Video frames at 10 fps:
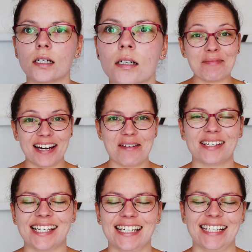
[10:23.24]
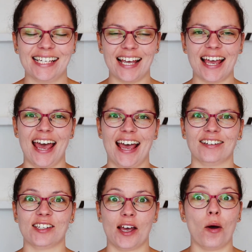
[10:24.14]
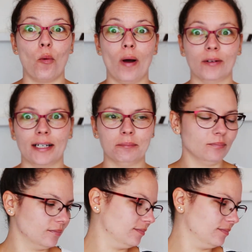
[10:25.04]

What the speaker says: My name is Tanita and welcome.